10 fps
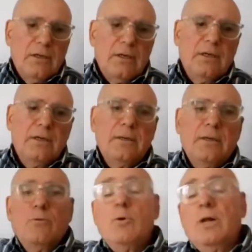
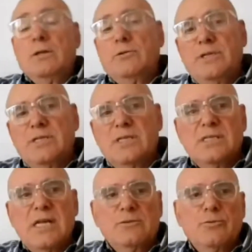well, Greece is
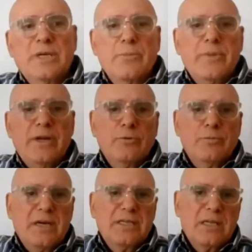not to be compared with
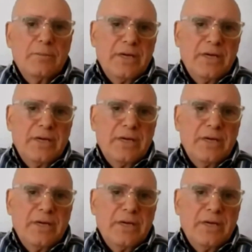Pakistan.